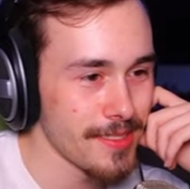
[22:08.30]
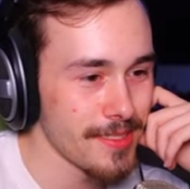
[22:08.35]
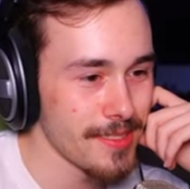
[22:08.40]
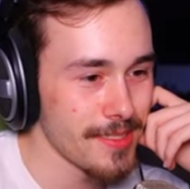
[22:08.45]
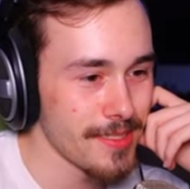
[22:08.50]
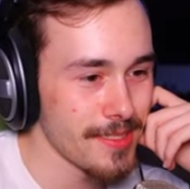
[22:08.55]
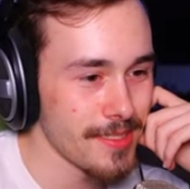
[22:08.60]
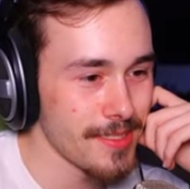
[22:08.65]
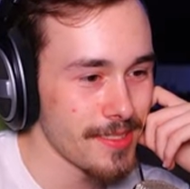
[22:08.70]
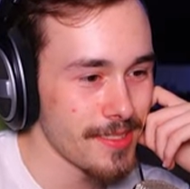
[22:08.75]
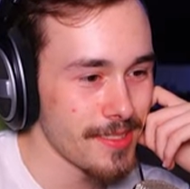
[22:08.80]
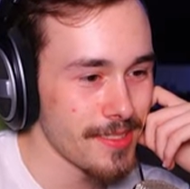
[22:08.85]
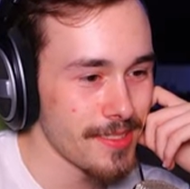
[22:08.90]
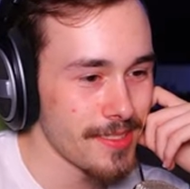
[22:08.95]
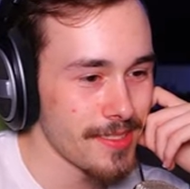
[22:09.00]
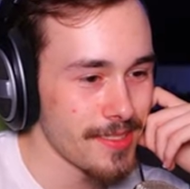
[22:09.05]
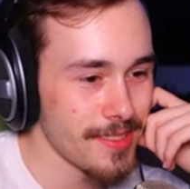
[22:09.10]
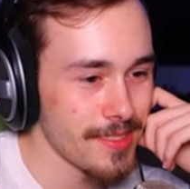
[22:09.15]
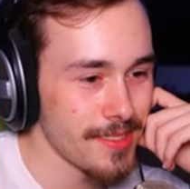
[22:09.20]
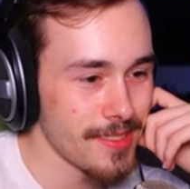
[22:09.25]

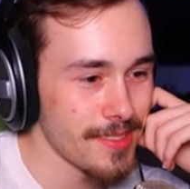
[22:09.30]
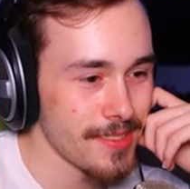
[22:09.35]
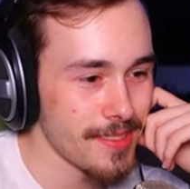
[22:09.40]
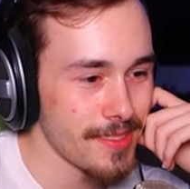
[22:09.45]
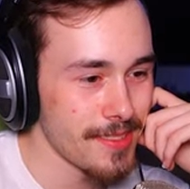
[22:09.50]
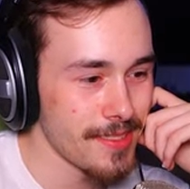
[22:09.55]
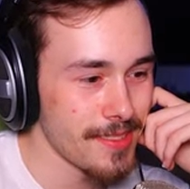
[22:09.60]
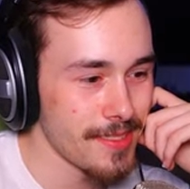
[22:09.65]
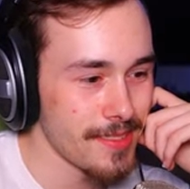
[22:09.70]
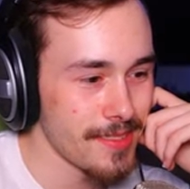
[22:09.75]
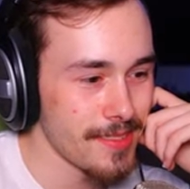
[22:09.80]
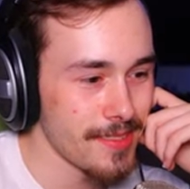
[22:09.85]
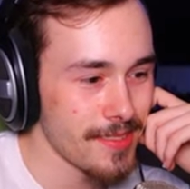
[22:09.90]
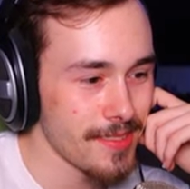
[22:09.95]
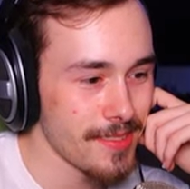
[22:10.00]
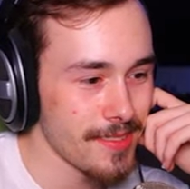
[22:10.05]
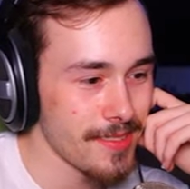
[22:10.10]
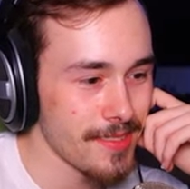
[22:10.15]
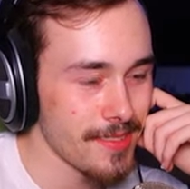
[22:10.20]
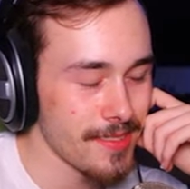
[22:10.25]

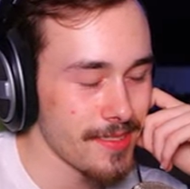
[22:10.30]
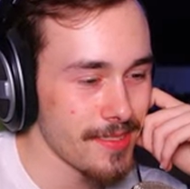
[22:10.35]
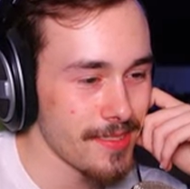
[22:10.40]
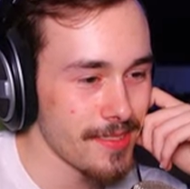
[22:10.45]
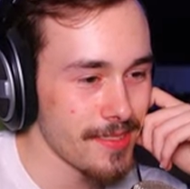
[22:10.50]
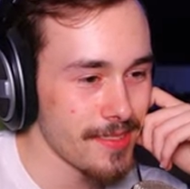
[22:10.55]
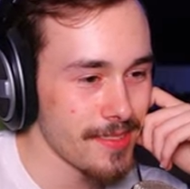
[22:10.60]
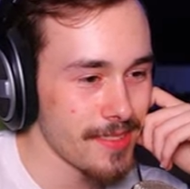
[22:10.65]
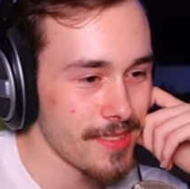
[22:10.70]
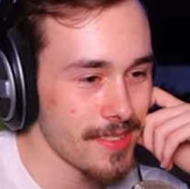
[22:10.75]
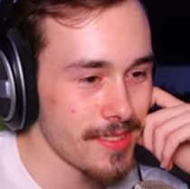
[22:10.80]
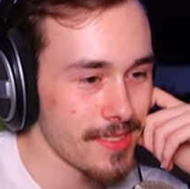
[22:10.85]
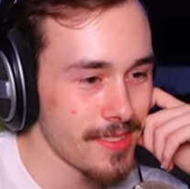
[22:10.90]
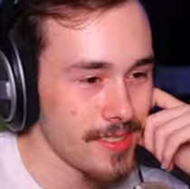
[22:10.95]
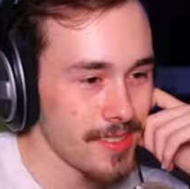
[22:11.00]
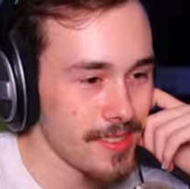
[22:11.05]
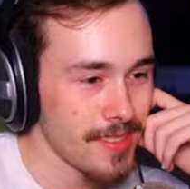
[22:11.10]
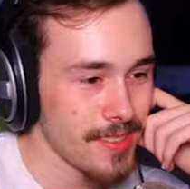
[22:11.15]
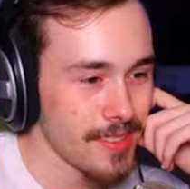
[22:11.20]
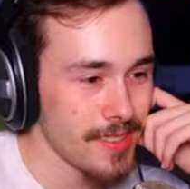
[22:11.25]

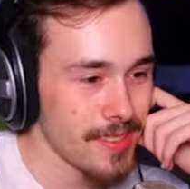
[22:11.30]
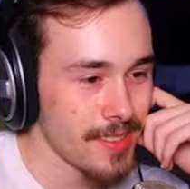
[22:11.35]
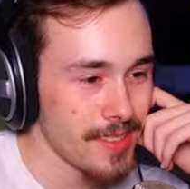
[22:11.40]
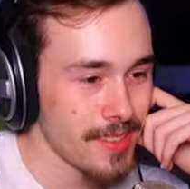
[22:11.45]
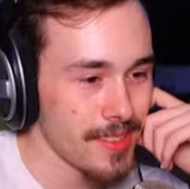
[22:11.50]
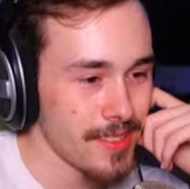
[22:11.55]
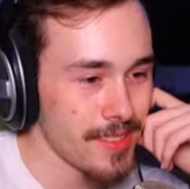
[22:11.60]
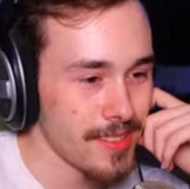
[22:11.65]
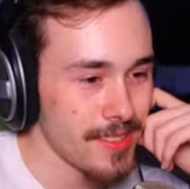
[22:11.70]
[no speech]